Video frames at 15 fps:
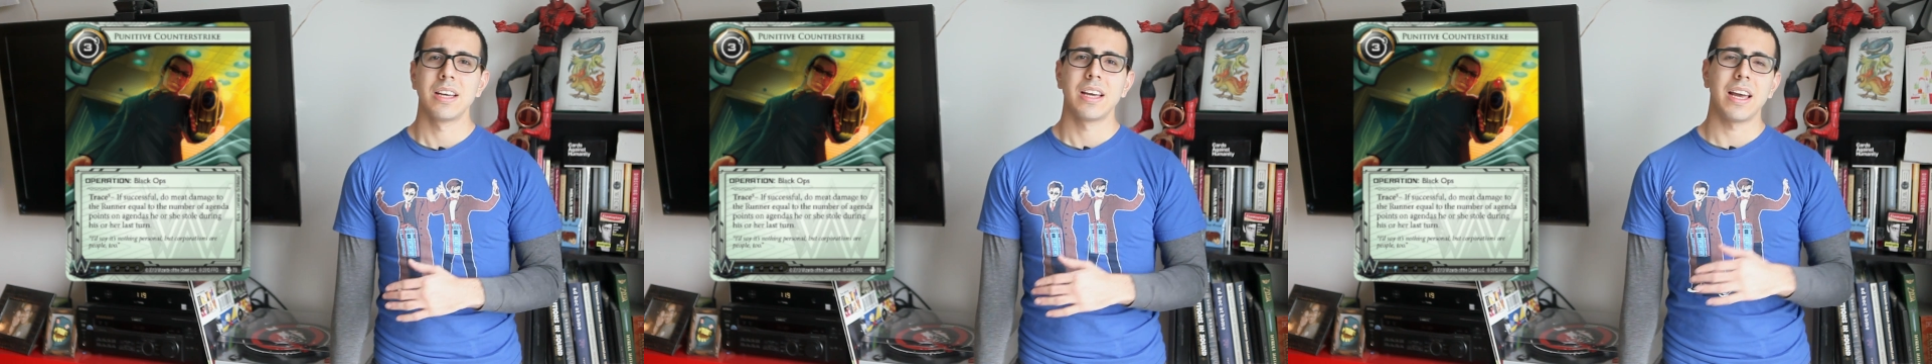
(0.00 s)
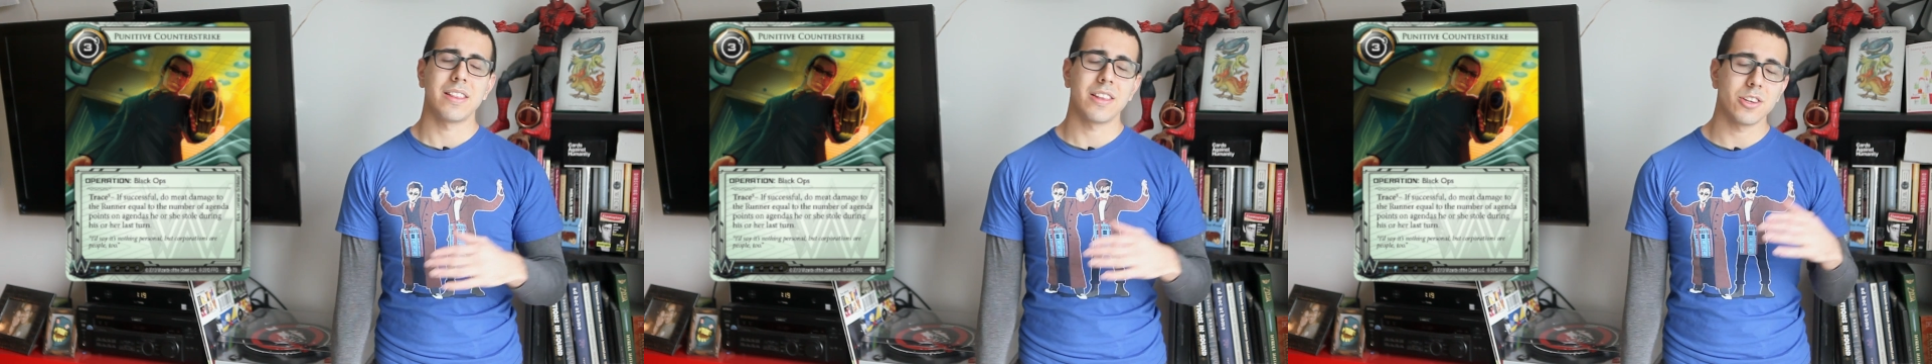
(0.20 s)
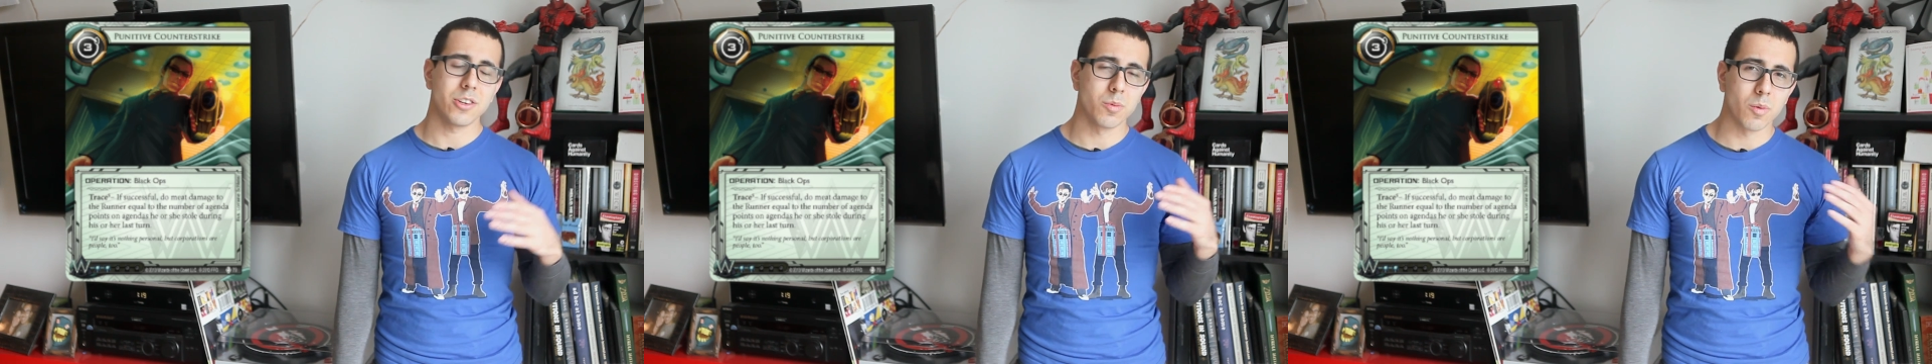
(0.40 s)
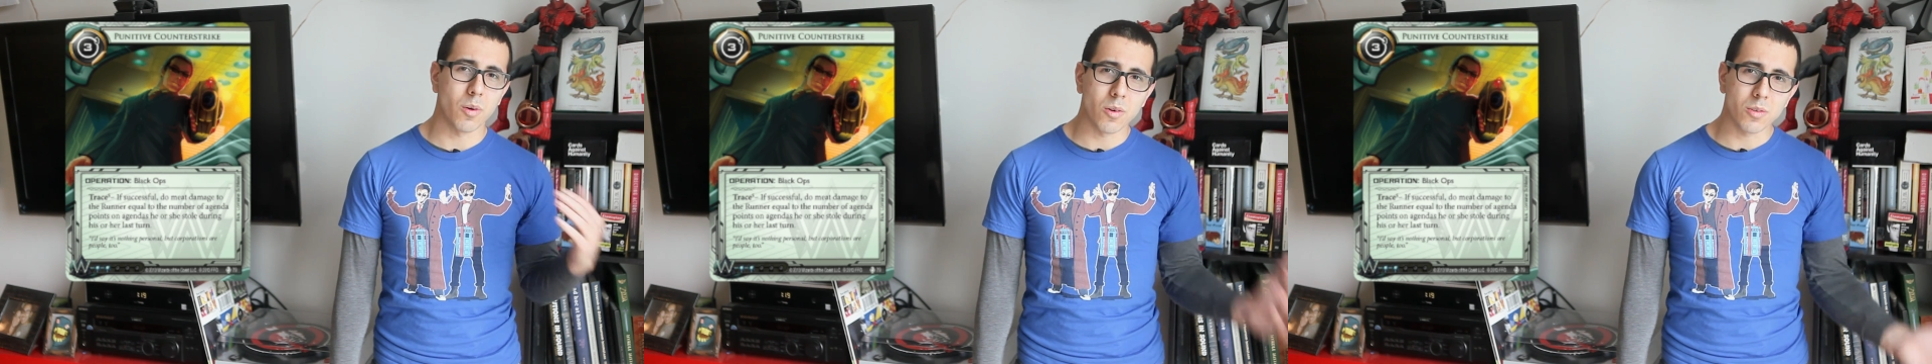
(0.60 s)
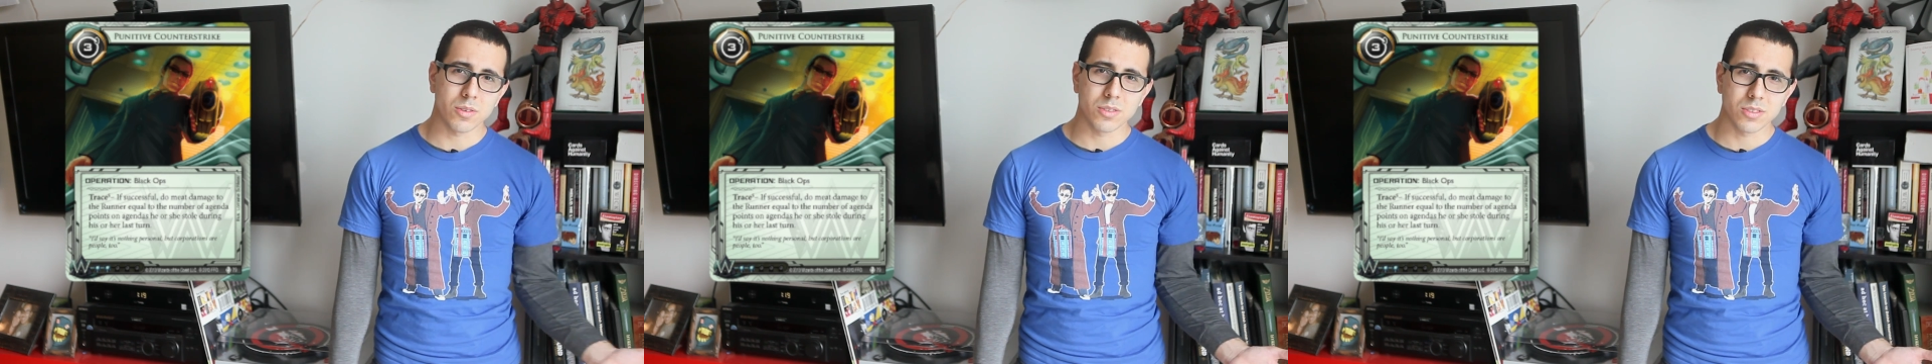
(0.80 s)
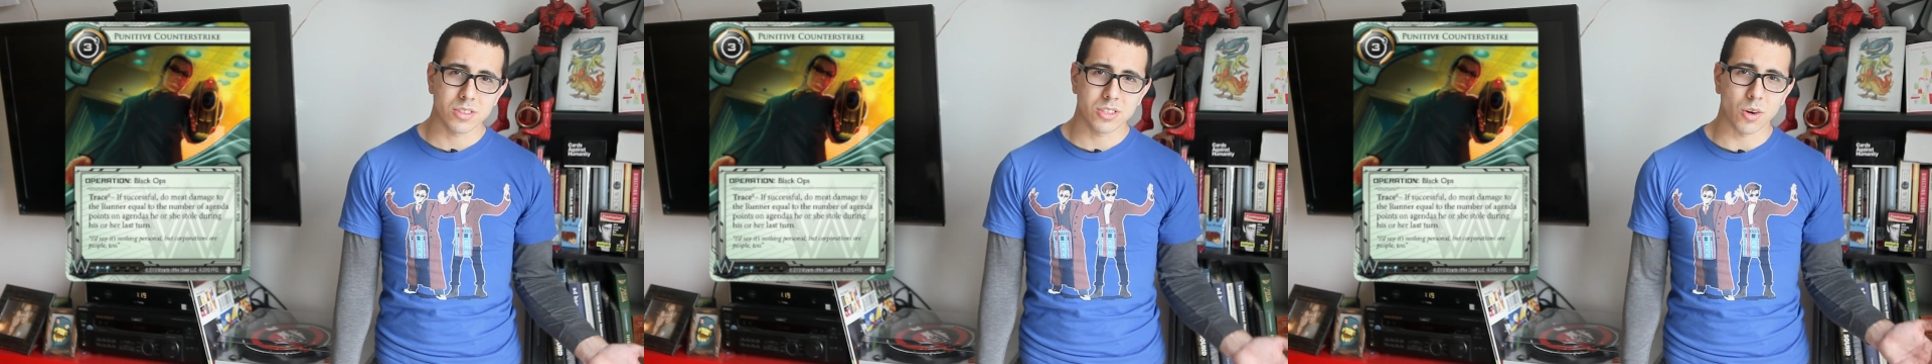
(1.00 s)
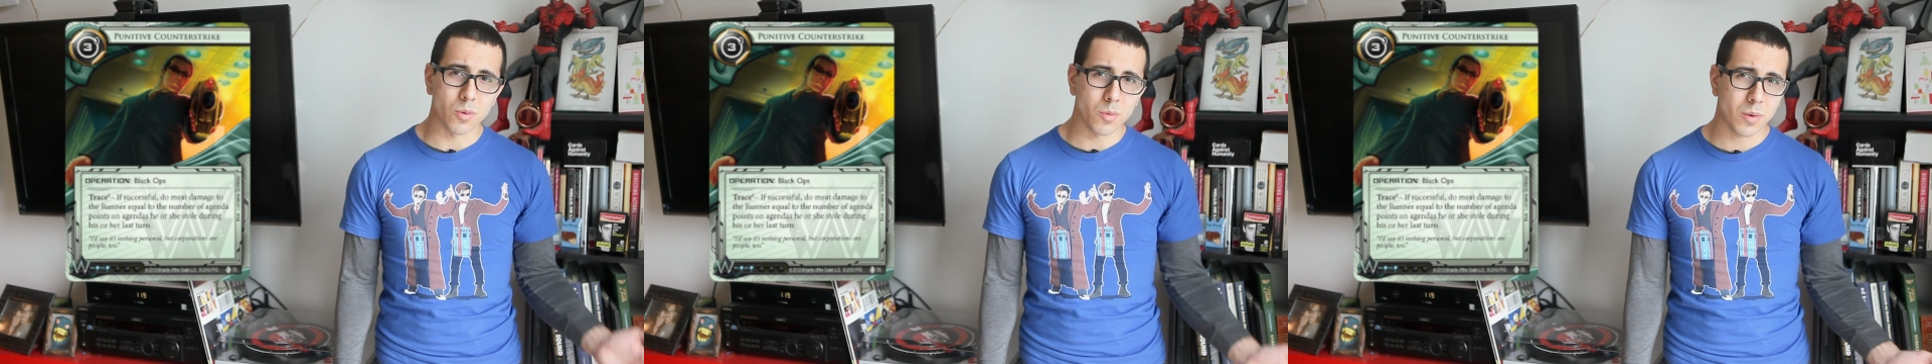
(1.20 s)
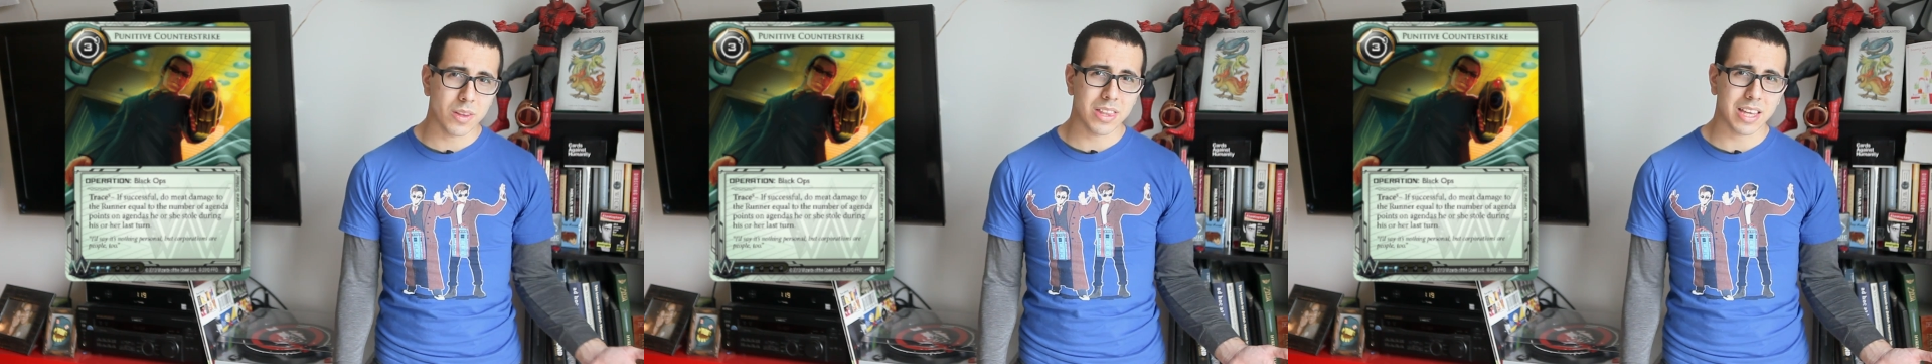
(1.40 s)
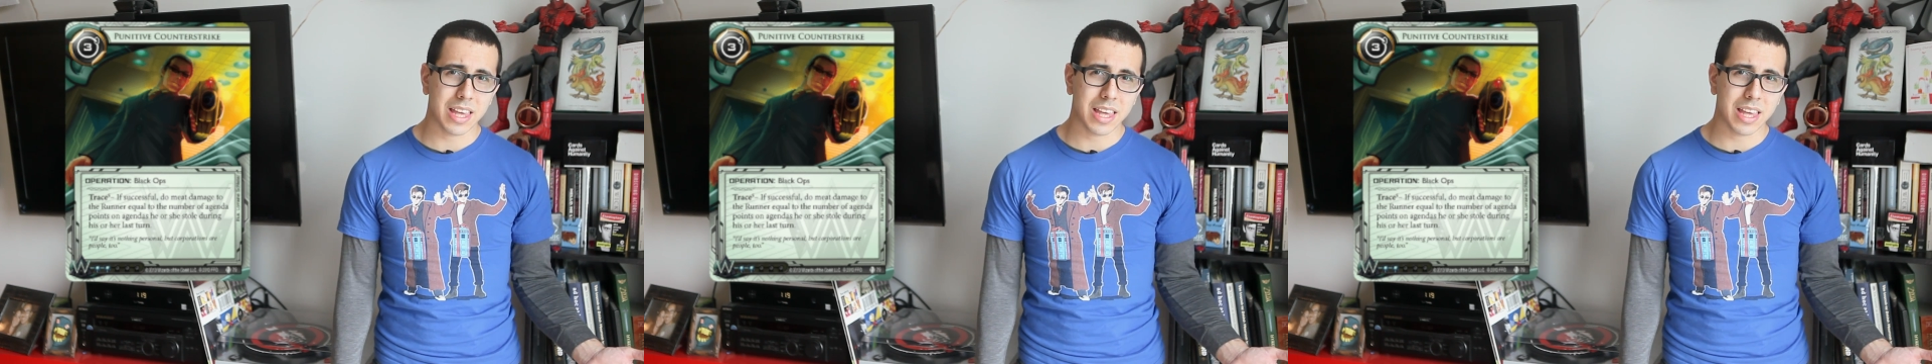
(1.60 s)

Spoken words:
and then you don't win the